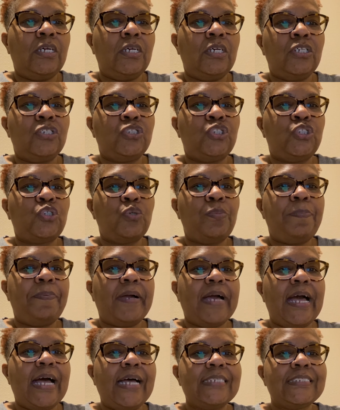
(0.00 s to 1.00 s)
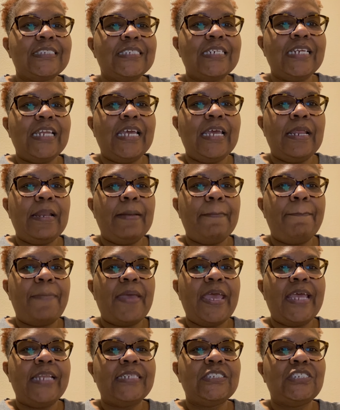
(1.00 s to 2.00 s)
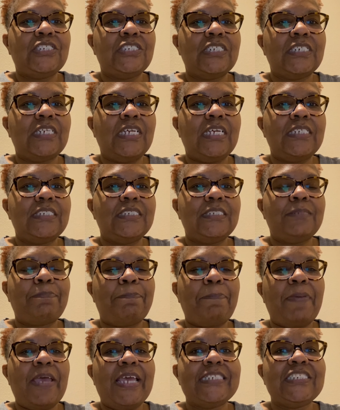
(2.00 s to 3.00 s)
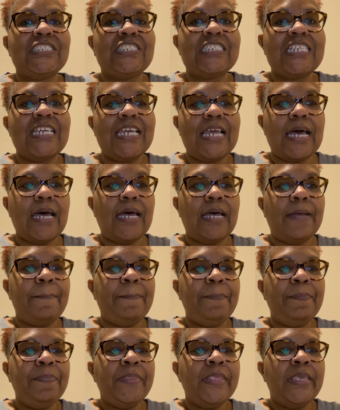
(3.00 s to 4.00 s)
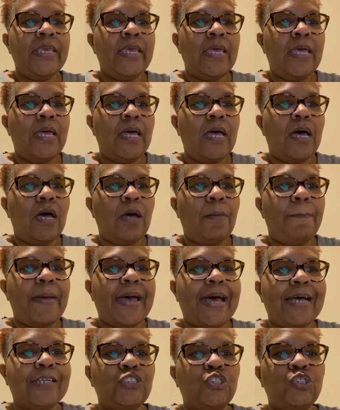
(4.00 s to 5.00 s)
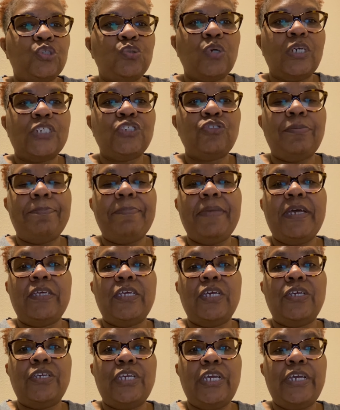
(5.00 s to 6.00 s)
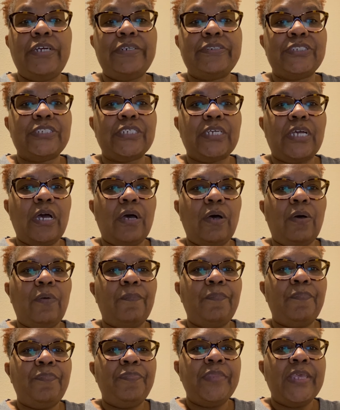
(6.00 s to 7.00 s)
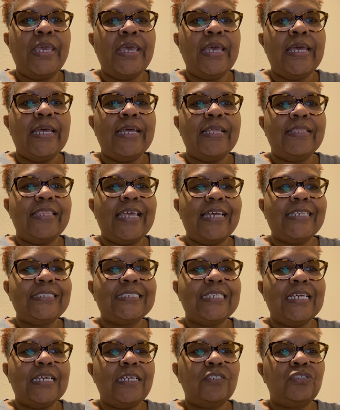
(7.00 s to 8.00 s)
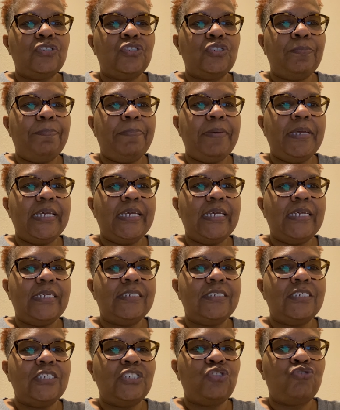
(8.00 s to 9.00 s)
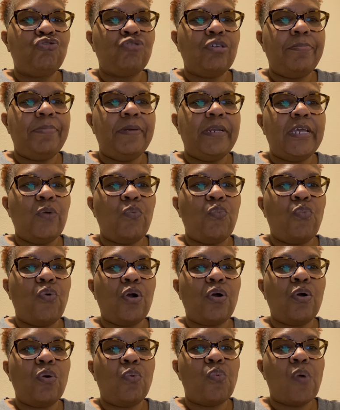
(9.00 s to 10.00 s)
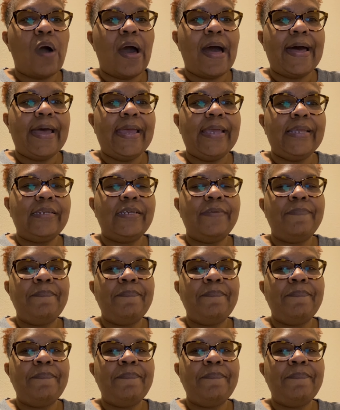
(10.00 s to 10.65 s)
supercontinent Pangaea about 200 million years ago, they tend to be distributed worldwide.